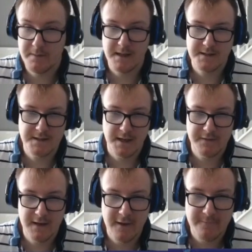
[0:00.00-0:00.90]
pronounce this guy
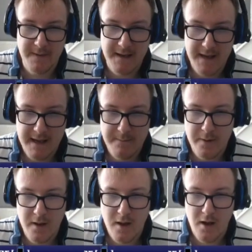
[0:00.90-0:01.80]
for the life of me.
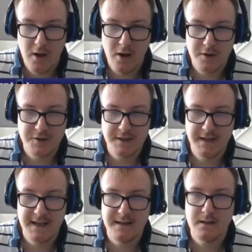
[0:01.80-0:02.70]
Hip
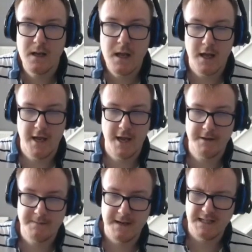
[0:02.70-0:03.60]
Hoshingen.
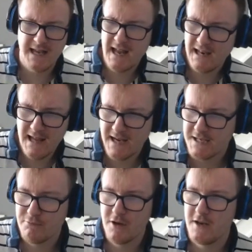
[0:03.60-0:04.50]
It's basically a
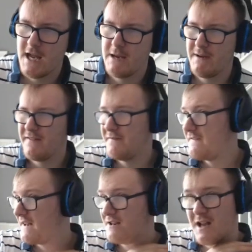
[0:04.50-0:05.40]
light one. We have
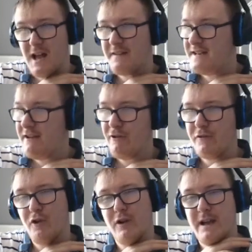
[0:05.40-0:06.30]
fun. Near
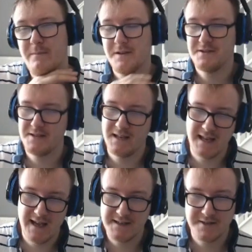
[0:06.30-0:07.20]
enough all our monsters are
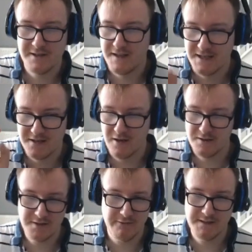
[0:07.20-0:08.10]
light, so this
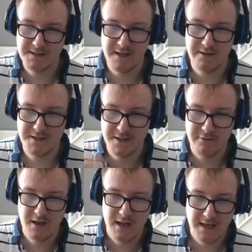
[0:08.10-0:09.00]
card is so easy to go
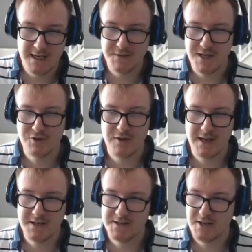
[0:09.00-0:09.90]
into. It gives our
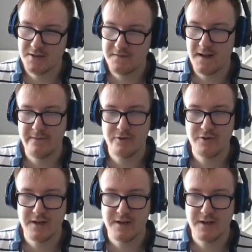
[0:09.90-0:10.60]
dragons extra 500